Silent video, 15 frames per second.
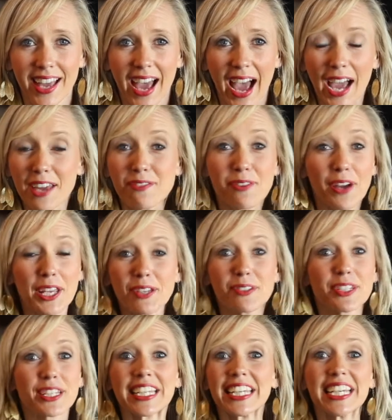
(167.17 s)
I invite you
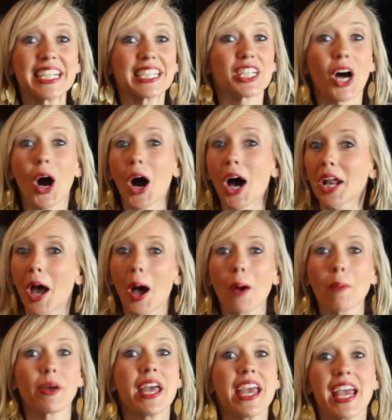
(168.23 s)
to get caught
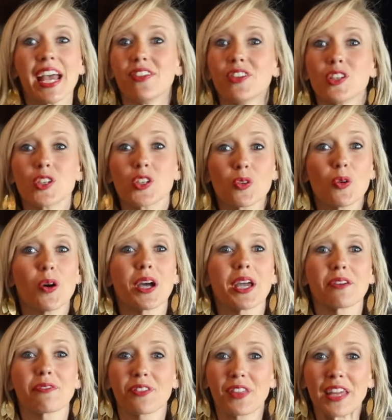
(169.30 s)
up in the joy
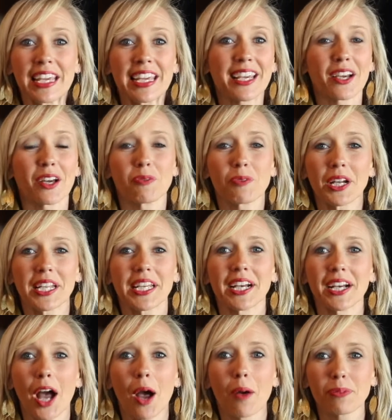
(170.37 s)
of thinking on what He
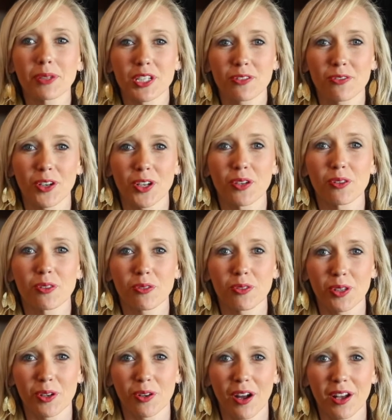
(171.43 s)
accomplished for you through
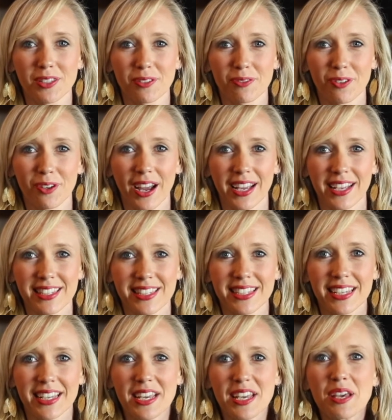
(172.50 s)
the cross of Christ.
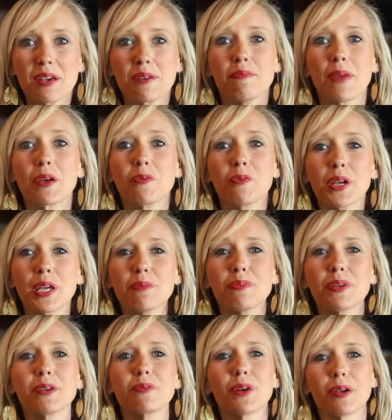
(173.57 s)
May we
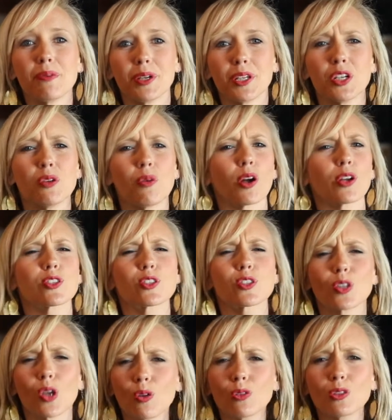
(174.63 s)
be women who are
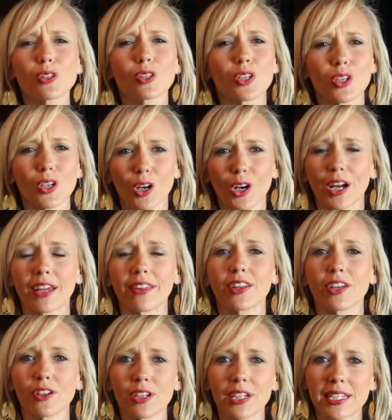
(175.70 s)
so secure in the
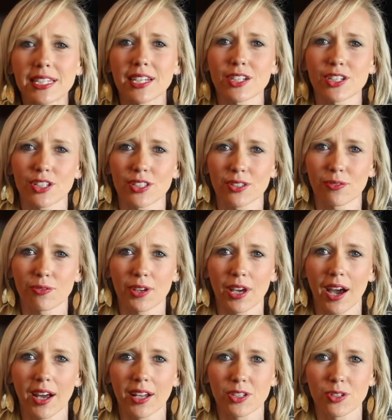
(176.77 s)
good intentions of
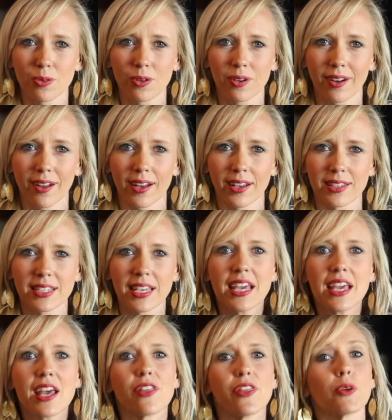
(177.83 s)
God toward us
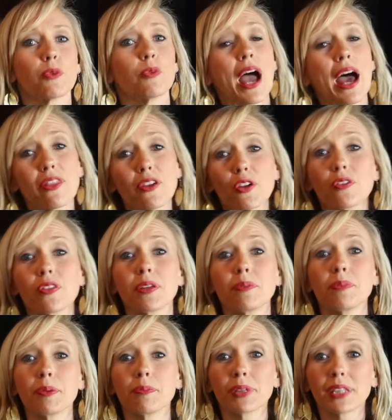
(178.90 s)
that rather than
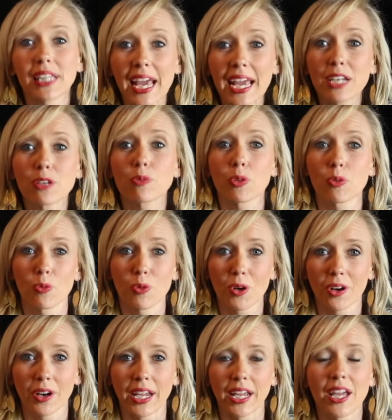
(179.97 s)
be plagued with
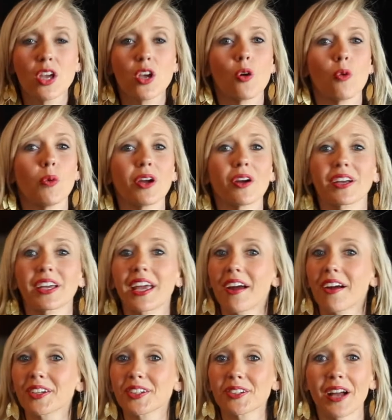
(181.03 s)
worry, we
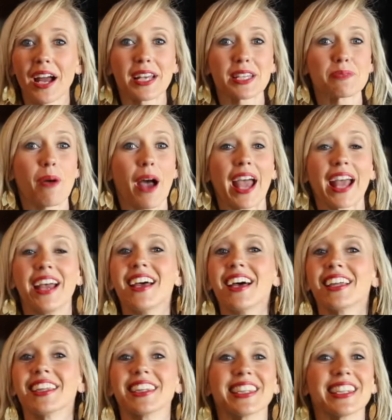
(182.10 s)
characterized by
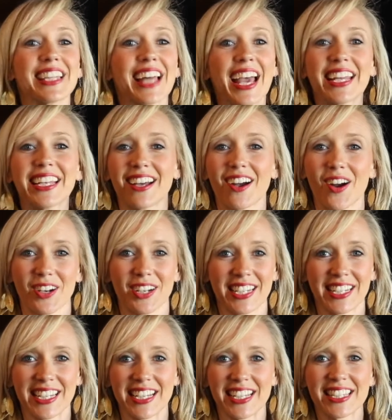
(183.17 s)

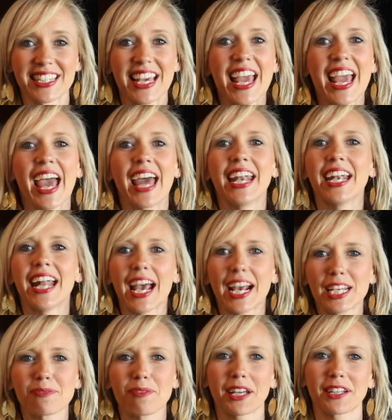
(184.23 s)
lightheartedness and an
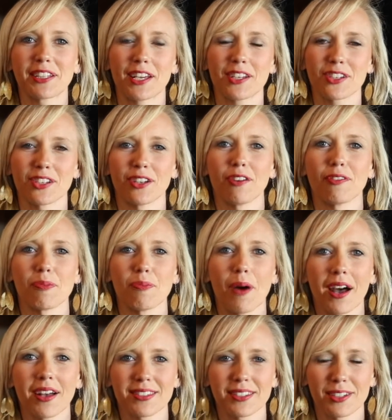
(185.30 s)
expectation of a
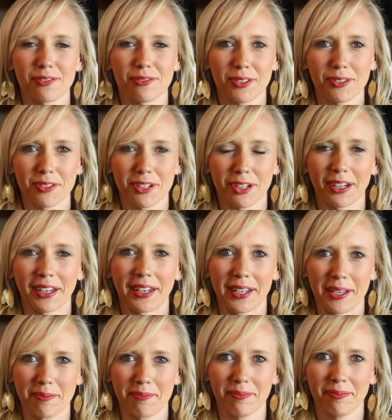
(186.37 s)
positive future in
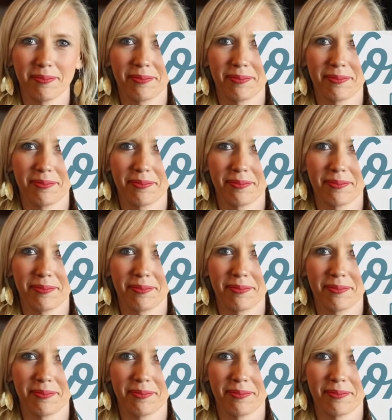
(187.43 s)
Him.